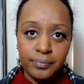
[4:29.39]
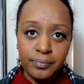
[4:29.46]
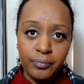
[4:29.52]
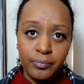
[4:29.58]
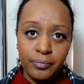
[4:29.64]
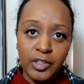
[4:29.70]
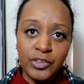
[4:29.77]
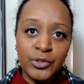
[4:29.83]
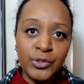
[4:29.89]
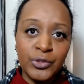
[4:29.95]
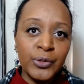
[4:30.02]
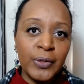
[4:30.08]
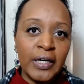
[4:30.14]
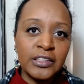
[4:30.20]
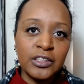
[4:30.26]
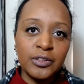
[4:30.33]
So you
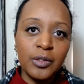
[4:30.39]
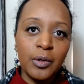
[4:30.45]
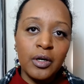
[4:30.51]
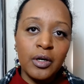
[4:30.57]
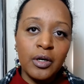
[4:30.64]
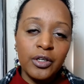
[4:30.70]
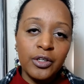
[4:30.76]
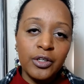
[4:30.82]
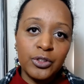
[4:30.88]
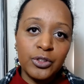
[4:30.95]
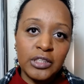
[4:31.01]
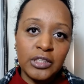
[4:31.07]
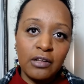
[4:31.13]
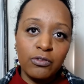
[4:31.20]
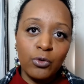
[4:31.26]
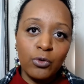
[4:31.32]
ask
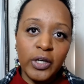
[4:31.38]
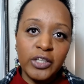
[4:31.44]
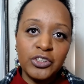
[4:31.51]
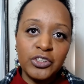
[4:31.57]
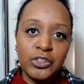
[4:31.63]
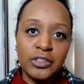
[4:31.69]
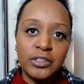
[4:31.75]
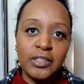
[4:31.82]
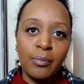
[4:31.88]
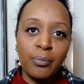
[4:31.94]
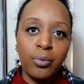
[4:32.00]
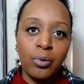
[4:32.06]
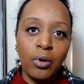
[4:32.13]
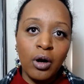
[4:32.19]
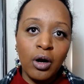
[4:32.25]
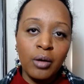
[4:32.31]
yourself questions that
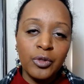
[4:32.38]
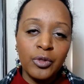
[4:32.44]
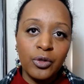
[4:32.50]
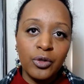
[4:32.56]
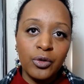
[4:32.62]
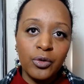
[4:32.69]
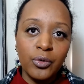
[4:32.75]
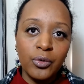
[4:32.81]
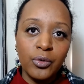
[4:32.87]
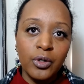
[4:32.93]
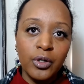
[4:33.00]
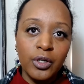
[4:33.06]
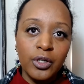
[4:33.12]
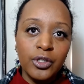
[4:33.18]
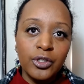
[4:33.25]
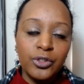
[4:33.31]
prompt you
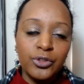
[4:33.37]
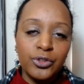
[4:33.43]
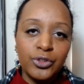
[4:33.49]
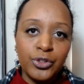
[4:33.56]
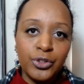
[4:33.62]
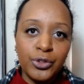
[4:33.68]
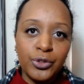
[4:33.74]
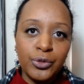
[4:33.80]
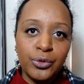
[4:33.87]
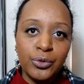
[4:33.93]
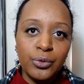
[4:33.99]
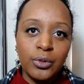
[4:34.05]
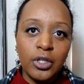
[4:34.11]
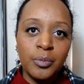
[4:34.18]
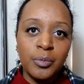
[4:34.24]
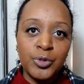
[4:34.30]
to
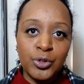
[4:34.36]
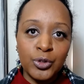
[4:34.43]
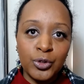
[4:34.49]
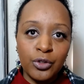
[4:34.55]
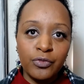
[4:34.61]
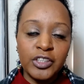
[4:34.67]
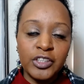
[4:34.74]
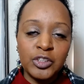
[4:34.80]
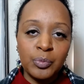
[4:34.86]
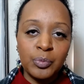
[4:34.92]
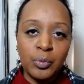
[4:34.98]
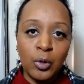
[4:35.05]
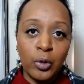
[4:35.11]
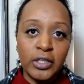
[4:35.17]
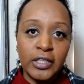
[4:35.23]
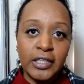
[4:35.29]
observe,
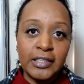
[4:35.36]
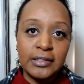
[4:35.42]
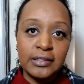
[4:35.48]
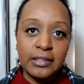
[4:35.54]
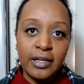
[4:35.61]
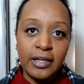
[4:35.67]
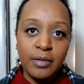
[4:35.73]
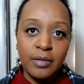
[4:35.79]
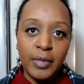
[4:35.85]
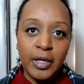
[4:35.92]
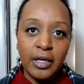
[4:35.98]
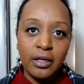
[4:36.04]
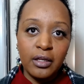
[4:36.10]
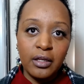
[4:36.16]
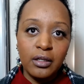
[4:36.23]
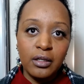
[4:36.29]
explore, and
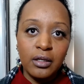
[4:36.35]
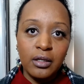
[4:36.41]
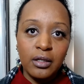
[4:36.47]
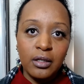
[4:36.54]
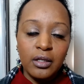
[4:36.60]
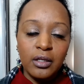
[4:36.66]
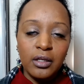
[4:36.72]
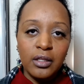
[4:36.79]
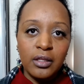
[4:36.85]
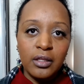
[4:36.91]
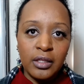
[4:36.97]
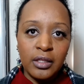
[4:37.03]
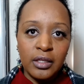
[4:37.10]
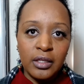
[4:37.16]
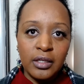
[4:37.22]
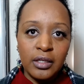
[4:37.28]
examine
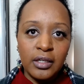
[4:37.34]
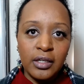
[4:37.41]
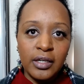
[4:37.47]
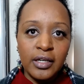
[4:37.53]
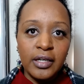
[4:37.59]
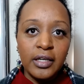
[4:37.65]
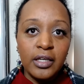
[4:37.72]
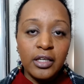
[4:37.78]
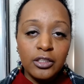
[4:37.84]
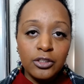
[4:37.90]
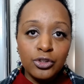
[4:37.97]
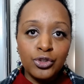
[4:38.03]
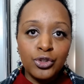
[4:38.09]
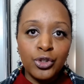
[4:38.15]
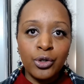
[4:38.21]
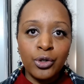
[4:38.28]
the
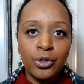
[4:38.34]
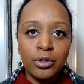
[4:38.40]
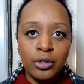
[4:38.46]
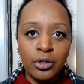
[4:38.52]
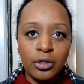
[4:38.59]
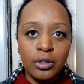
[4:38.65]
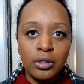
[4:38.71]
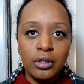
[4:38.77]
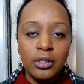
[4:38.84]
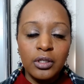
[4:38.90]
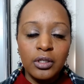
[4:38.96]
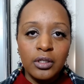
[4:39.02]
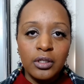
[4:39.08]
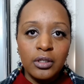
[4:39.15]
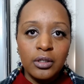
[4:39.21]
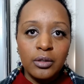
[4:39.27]
internal
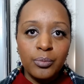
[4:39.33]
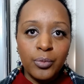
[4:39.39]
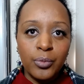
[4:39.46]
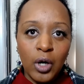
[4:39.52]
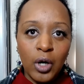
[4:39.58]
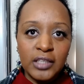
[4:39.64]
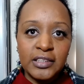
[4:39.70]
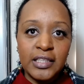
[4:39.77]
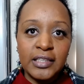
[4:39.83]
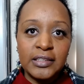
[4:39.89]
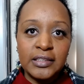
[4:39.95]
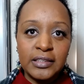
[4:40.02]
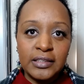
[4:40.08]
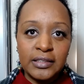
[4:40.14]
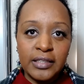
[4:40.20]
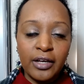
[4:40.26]

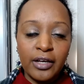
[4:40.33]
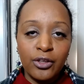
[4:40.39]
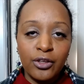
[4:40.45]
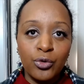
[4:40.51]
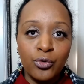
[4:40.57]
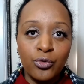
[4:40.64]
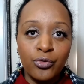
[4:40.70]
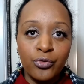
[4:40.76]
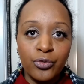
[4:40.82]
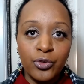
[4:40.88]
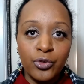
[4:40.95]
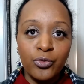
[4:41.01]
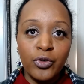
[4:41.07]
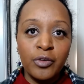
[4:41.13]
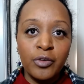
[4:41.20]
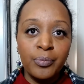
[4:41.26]
processes that
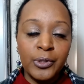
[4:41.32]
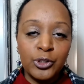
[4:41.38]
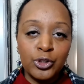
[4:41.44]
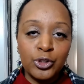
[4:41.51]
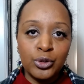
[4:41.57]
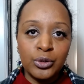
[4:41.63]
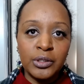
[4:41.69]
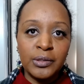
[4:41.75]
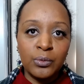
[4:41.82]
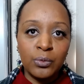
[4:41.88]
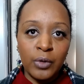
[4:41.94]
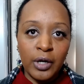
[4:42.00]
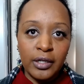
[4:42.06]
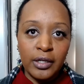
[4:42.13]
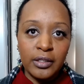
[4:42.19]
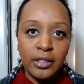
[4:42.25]
you've habitually
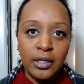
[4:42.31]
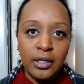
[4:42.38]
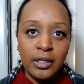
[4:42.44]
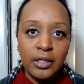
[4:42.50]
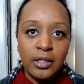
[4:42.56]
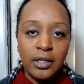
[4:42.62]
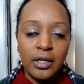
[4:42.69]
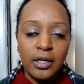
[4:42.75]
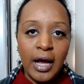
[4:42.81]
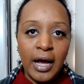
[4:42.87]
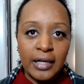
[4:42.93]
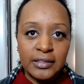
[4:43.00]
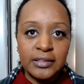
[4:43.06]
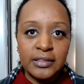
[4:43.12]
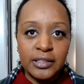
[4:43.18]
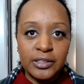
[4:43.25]
run
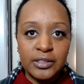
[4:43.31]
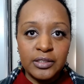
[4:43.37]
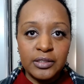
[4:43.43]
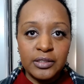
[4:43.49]
as this